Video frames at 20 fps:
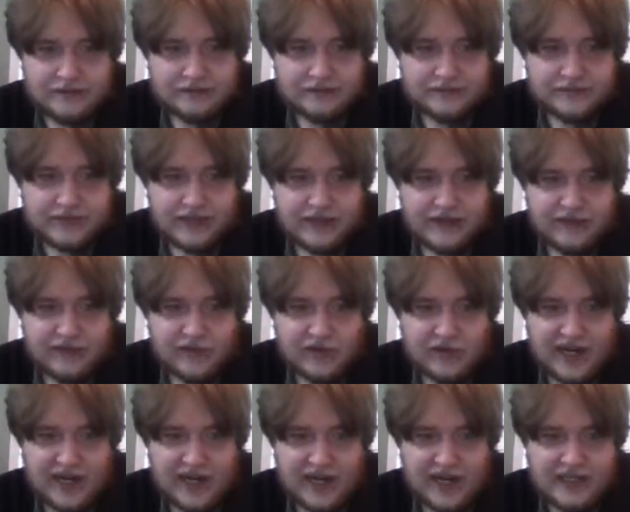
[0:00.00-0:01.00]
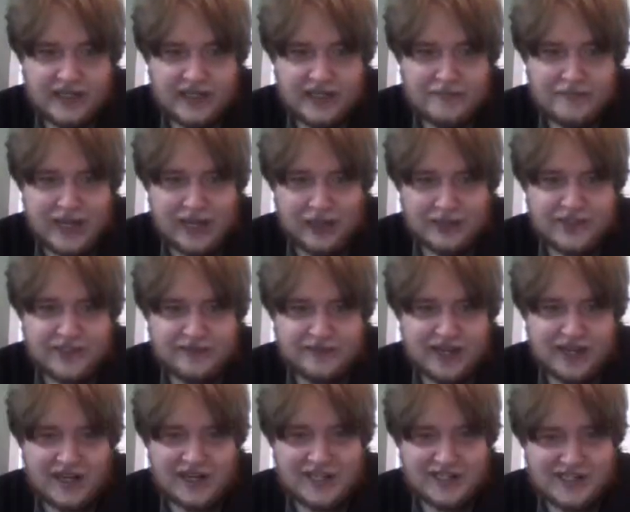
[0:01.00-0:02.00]
For Eddie, the belt of
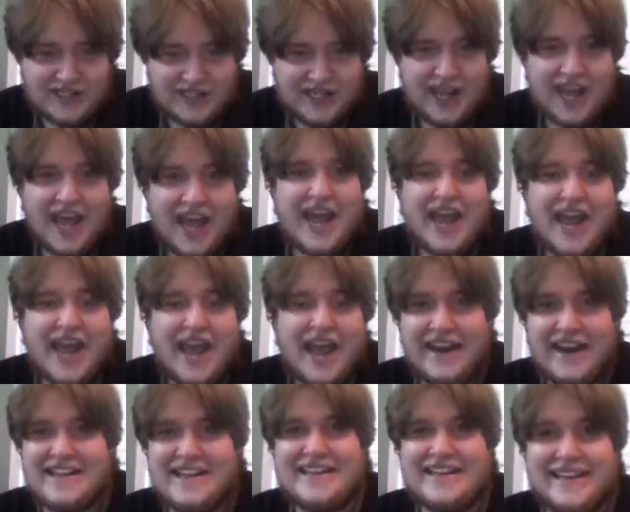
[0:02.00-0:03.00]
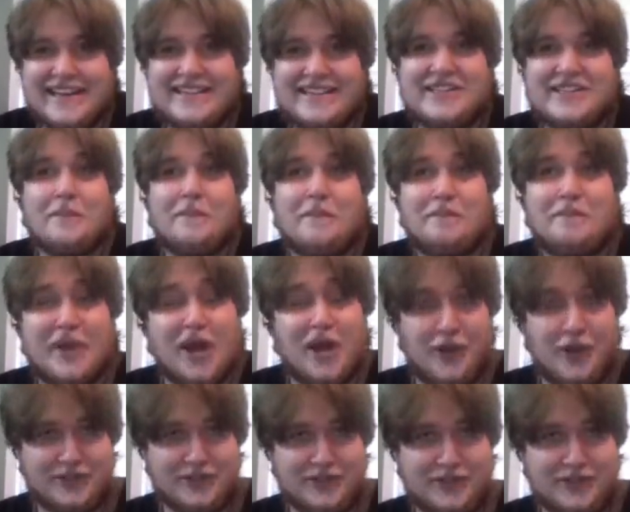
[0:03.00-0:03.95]
ice. Eddie gets a belt.